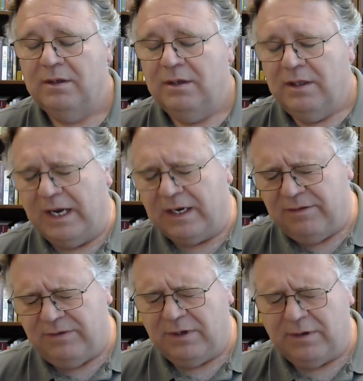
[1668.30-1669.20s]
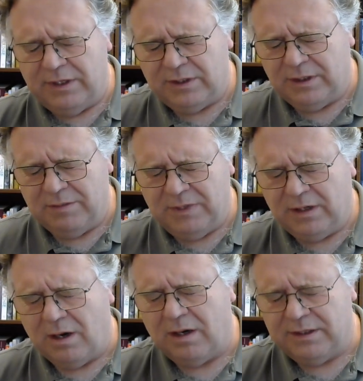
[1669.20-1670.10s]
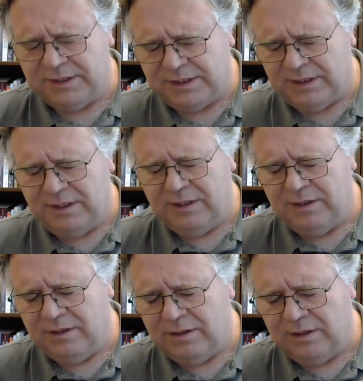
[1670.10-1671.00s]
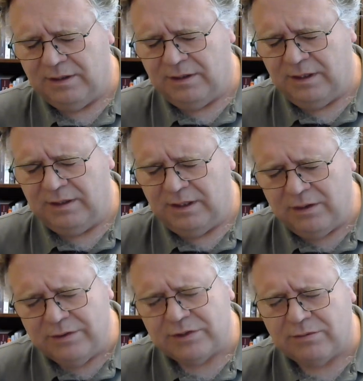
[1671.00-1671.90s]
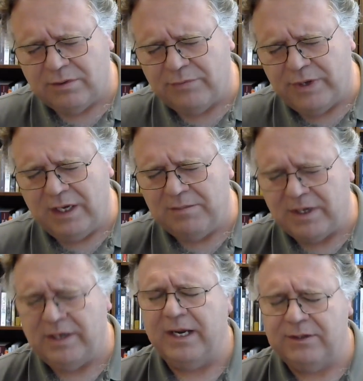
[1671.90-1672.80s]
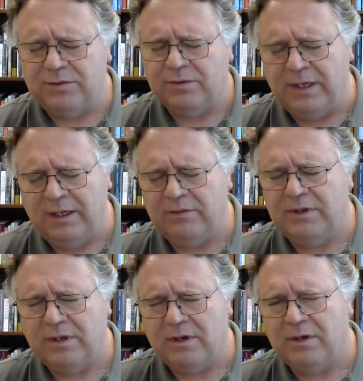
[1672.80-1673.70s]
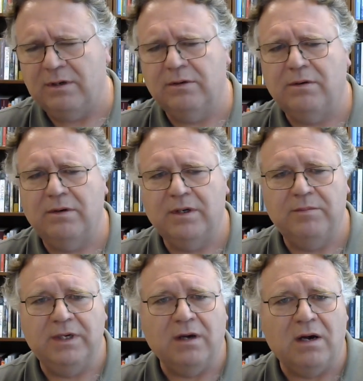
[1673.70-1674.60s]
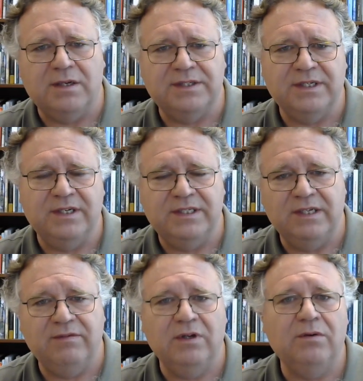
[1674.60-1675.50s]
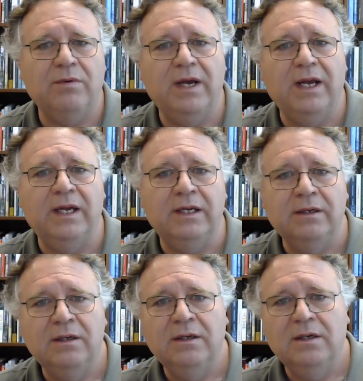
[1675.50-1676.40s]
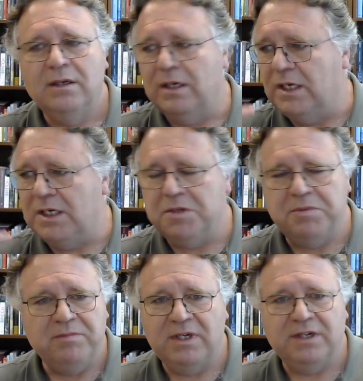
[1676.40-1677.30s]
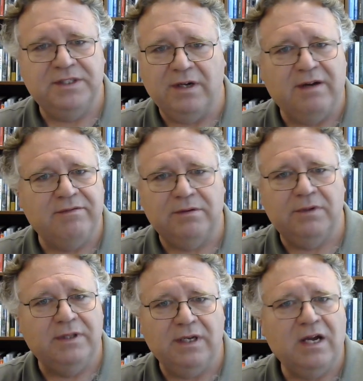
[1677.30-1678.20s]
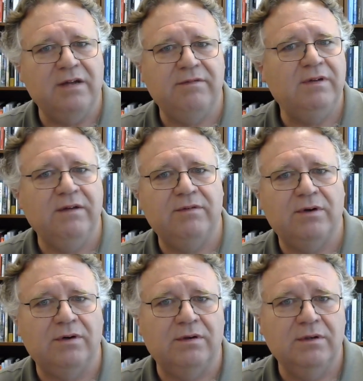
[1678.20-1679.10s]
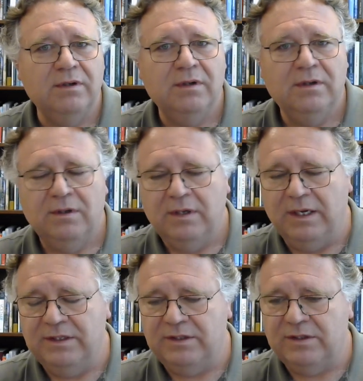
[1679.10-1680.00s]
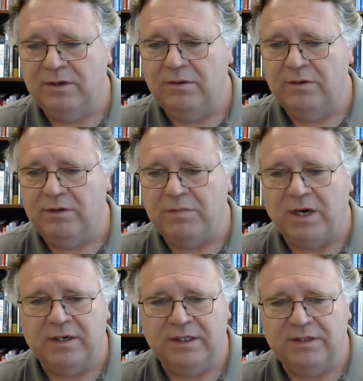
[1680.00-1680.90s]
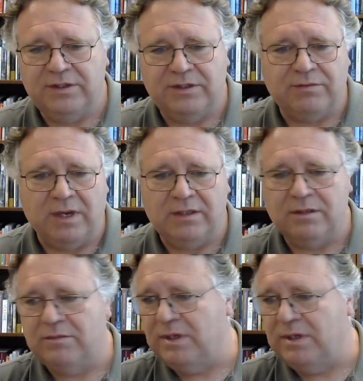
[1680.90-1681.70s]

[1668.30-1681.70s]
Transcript: that configuration can be caused in the usual way by an actual angry dog, or it could be caused in a deviant way, maybe because you have a really high fever, and so your body is just randomly